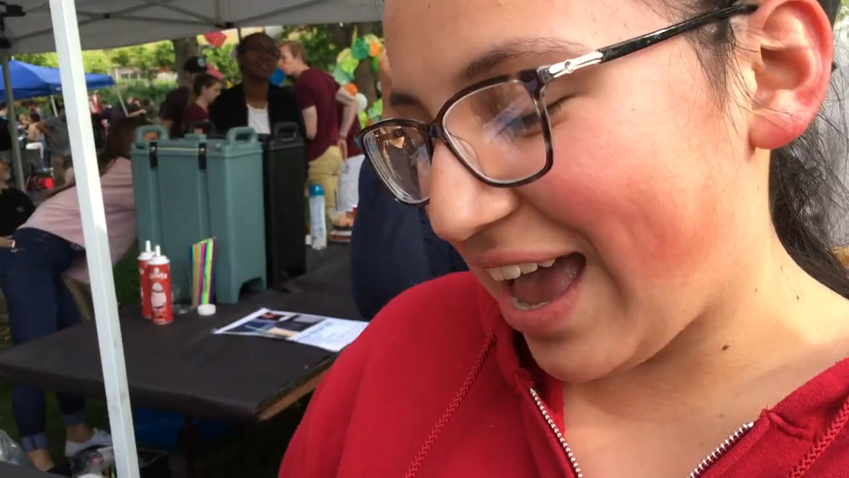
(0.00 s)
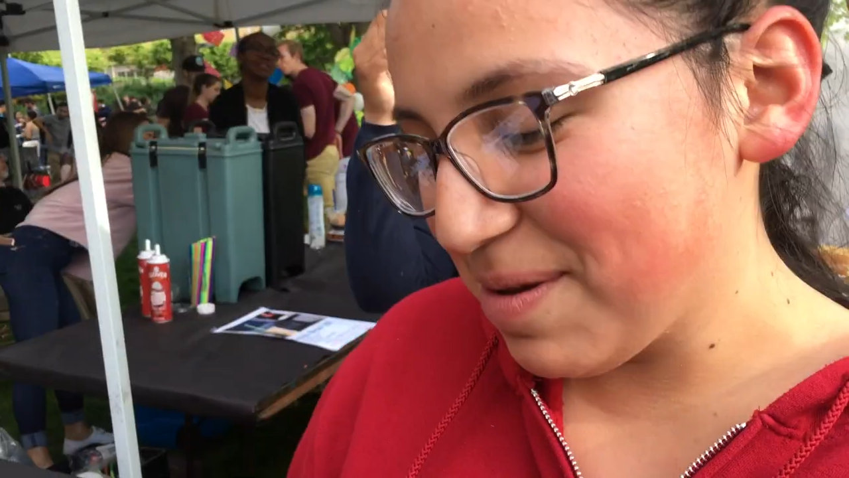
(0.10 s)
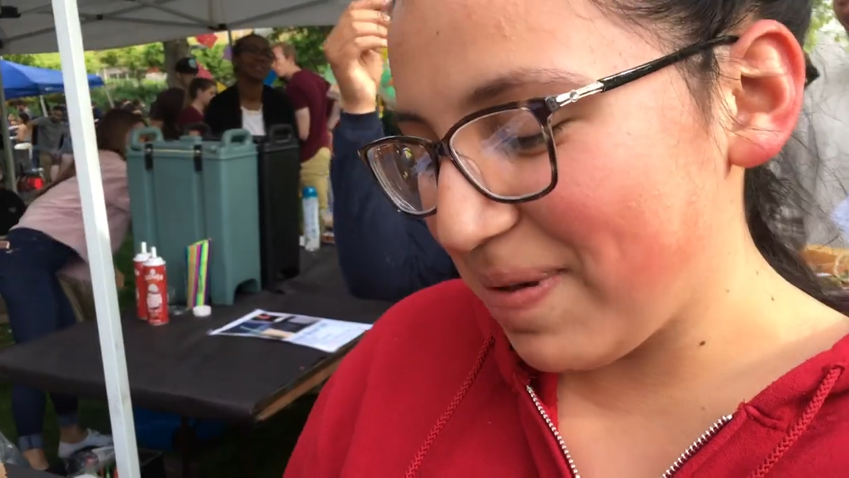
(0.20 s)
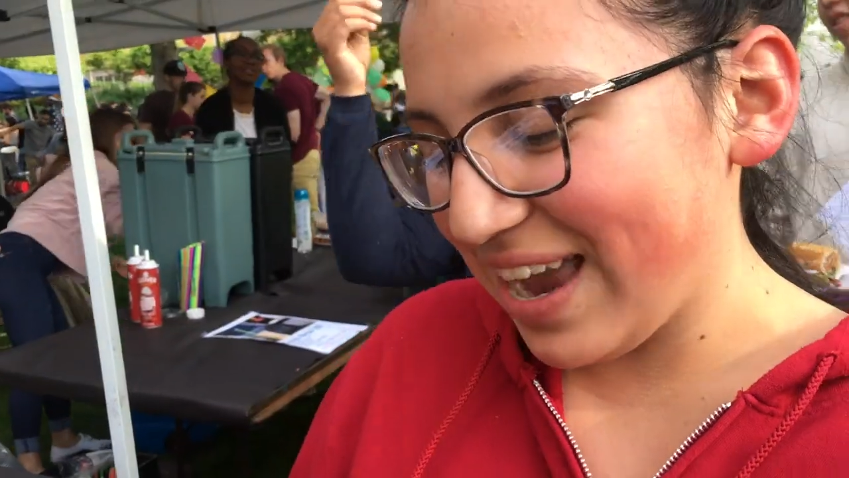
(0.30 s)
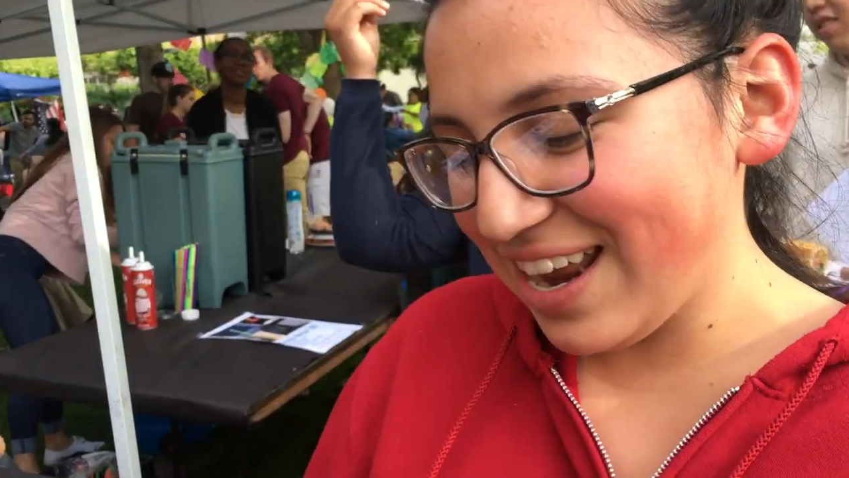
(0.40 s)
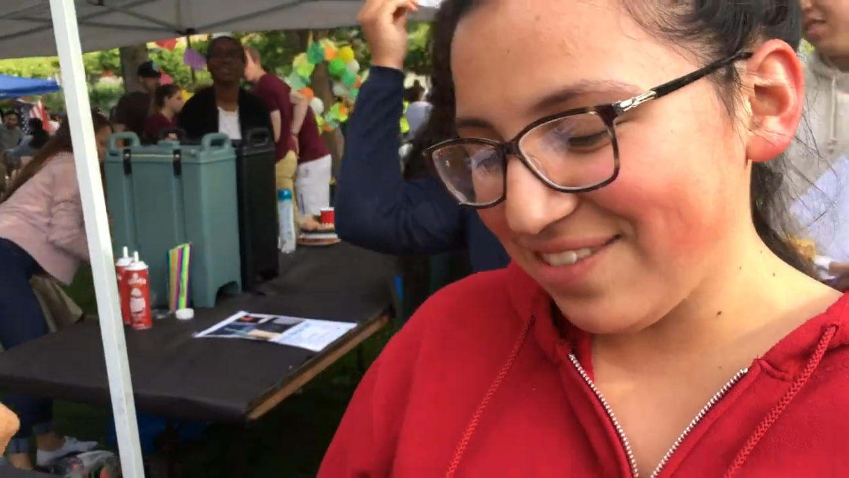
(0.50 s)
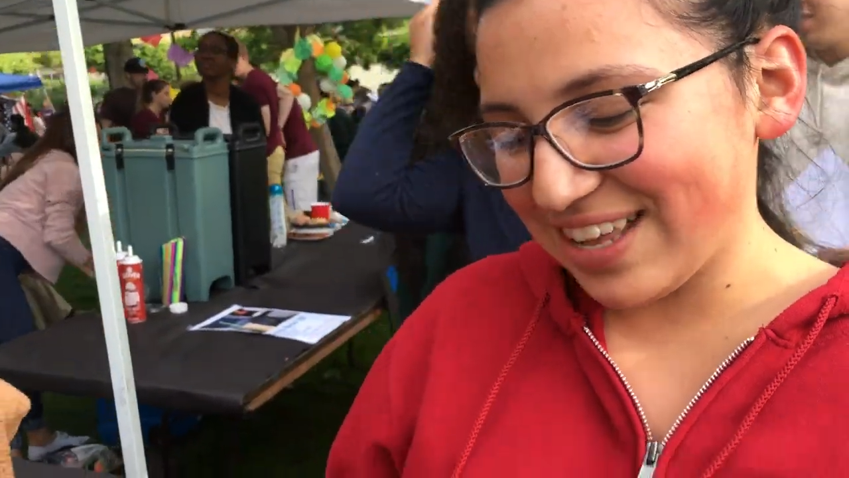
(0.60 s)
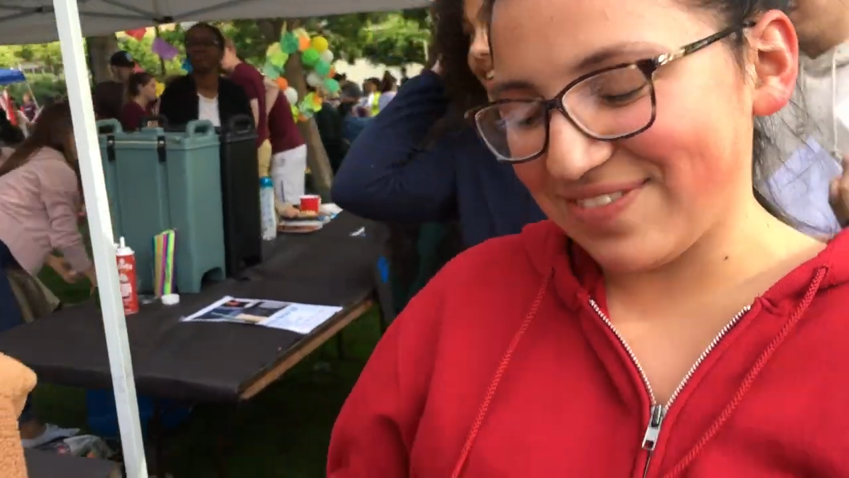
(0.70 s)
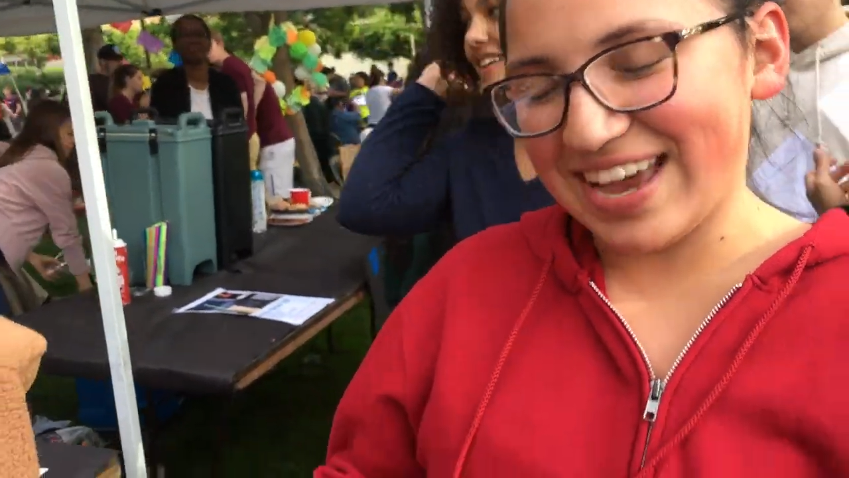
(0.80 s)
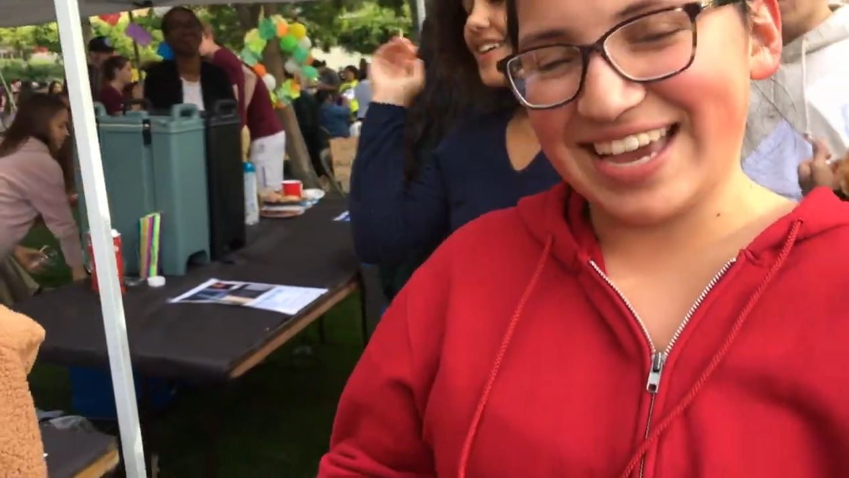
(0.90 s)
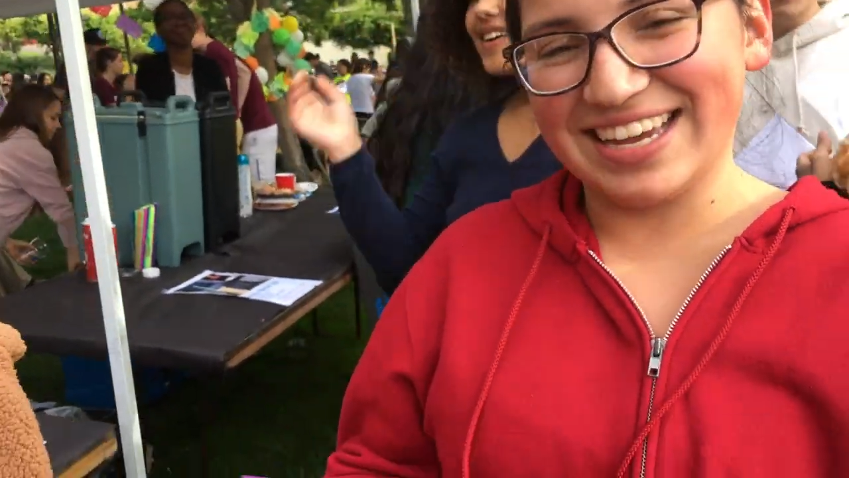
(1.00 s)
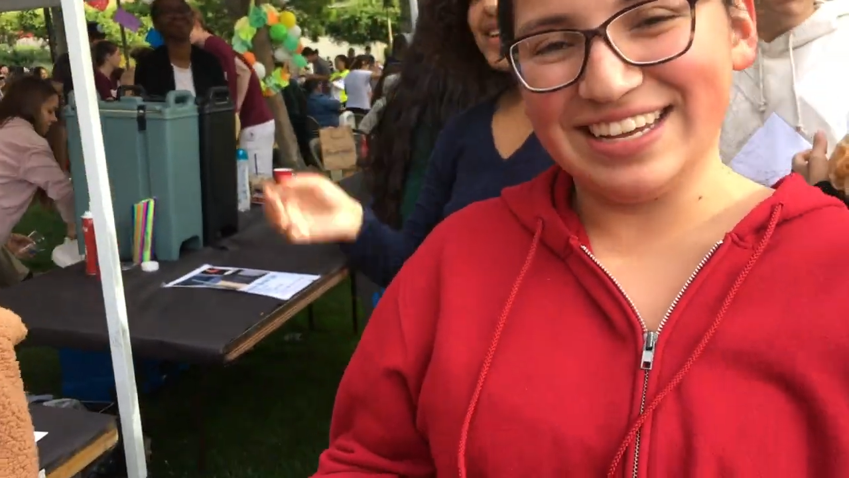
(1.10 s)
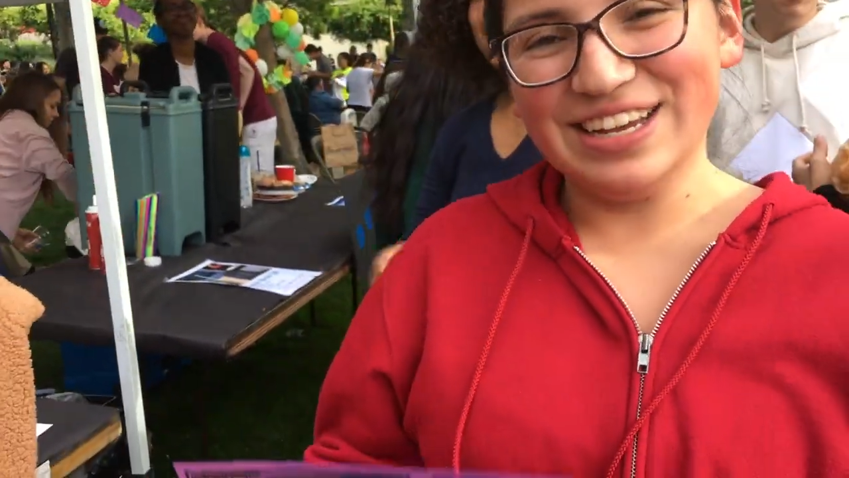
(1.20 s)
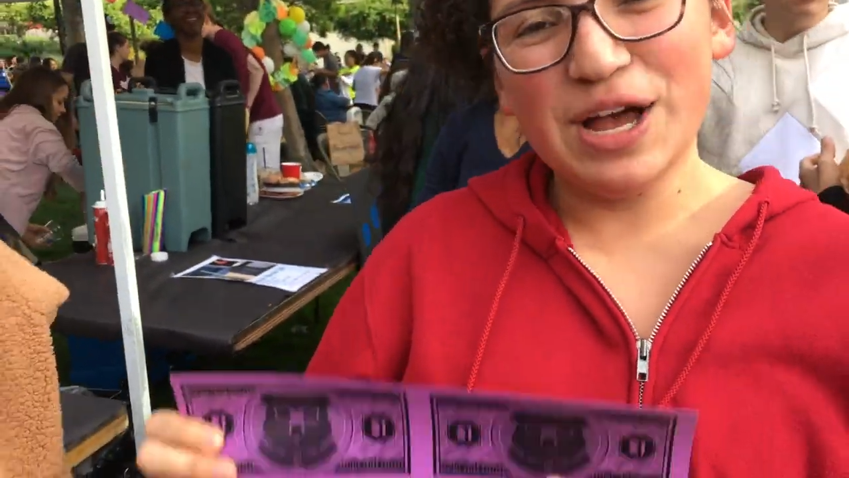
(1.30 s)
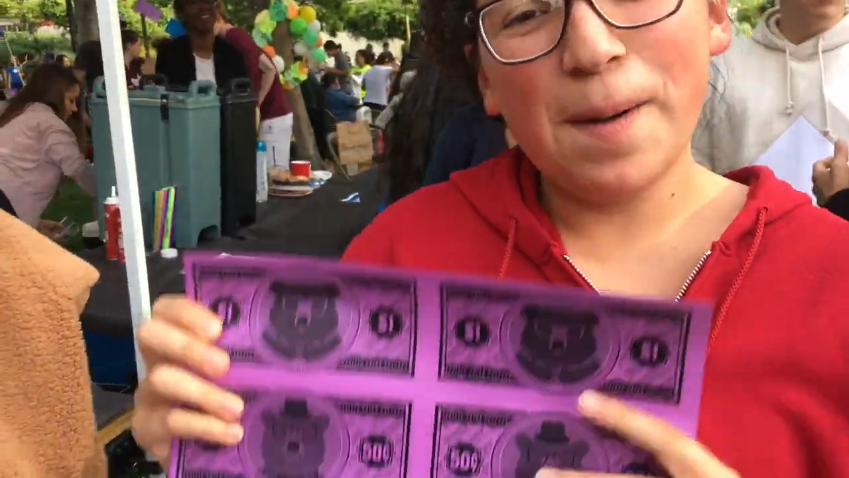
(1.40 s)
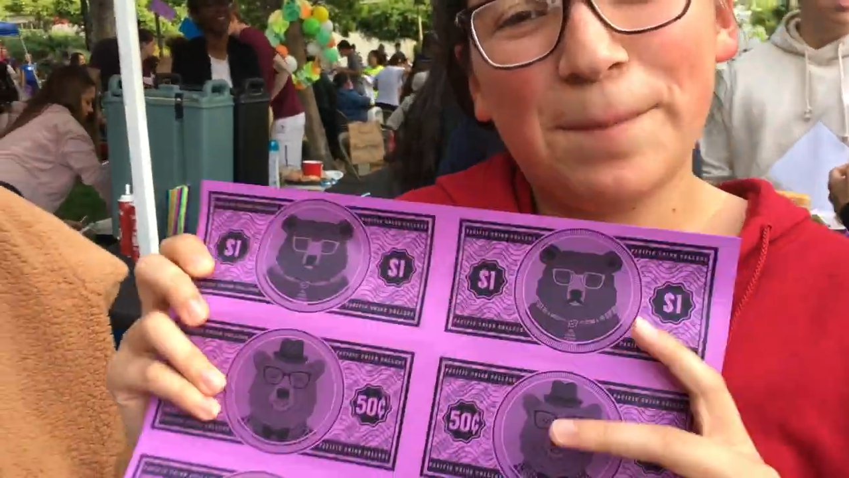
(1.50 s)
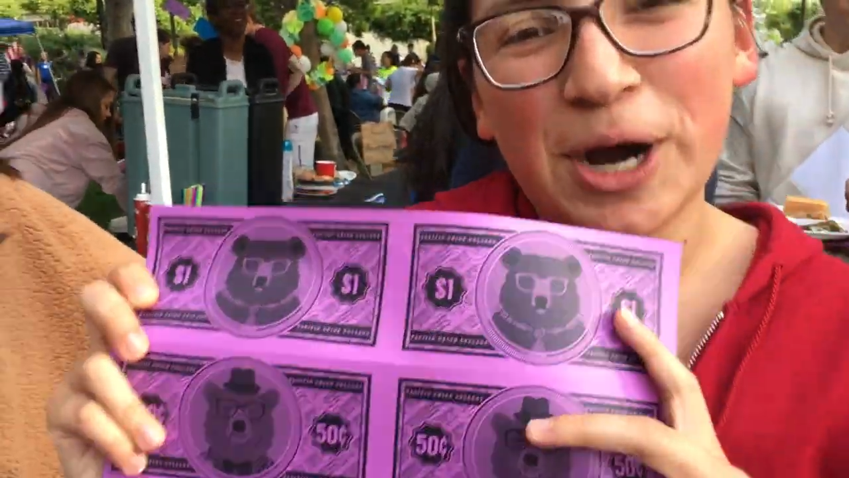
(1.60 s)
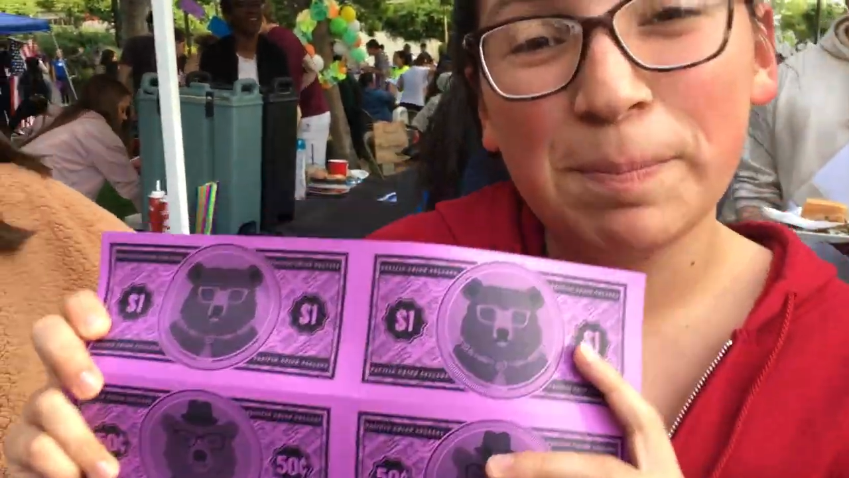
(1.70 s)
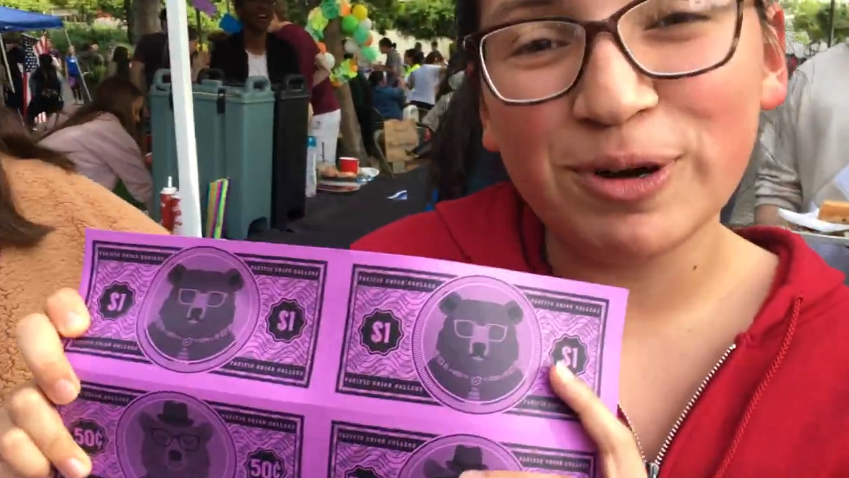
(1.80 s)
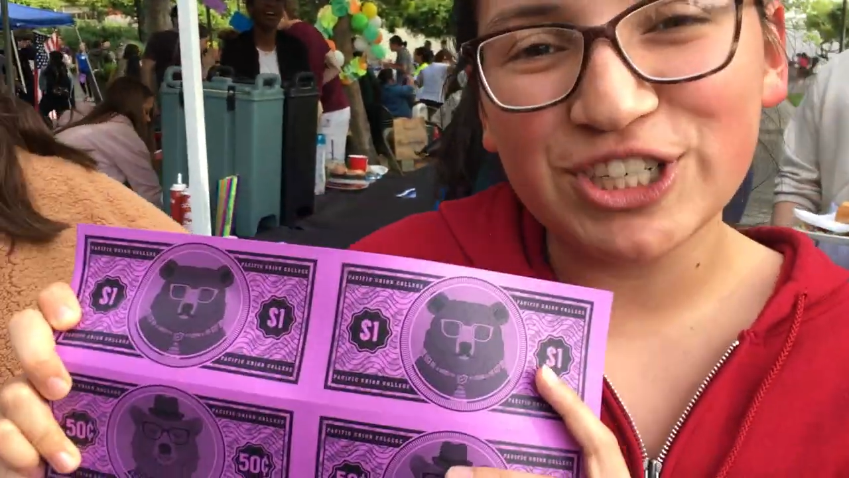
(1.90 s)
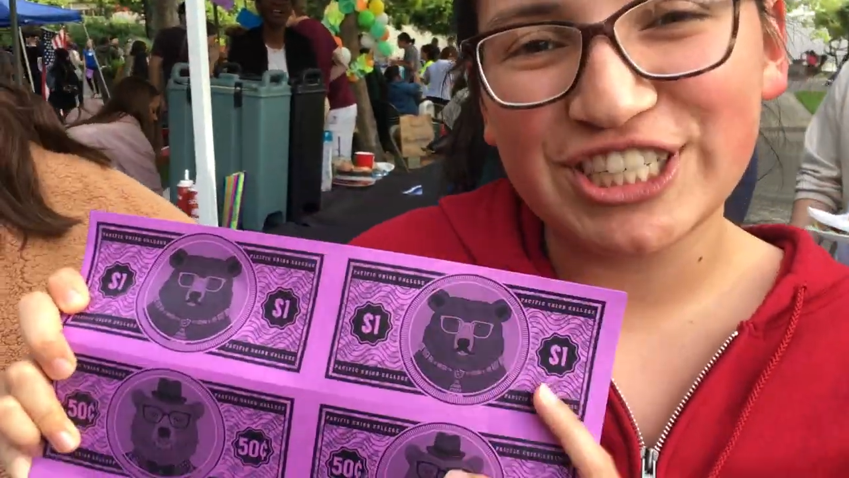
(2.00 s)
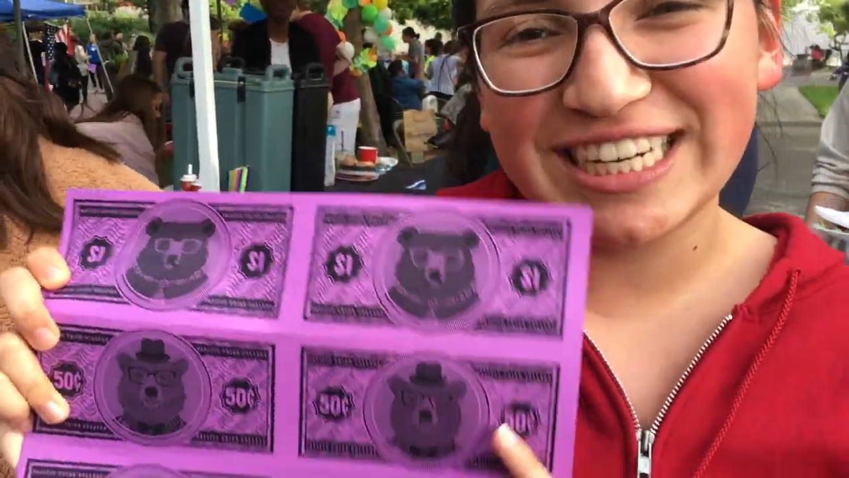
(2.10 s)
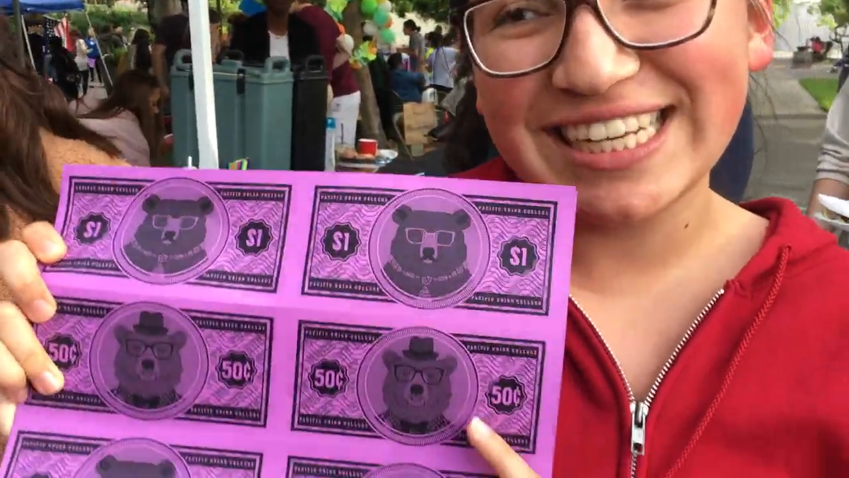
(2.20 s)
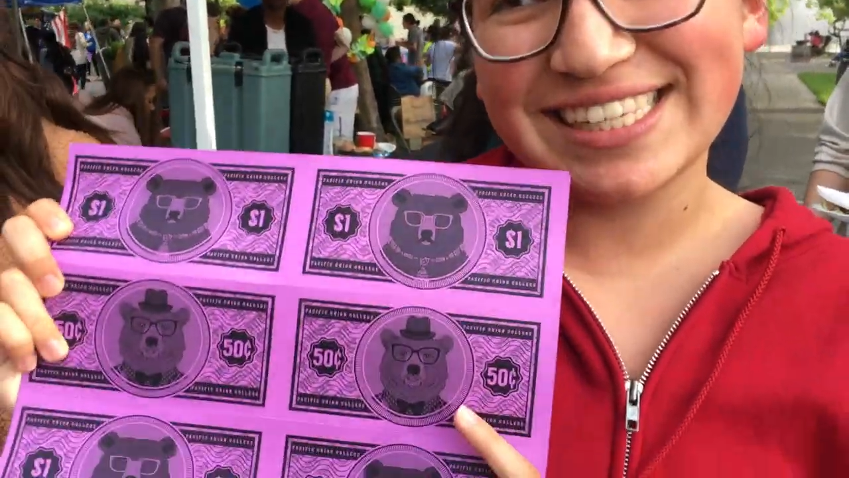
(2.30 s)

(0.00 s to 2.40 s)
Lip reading: I'm paying with my purple sheet.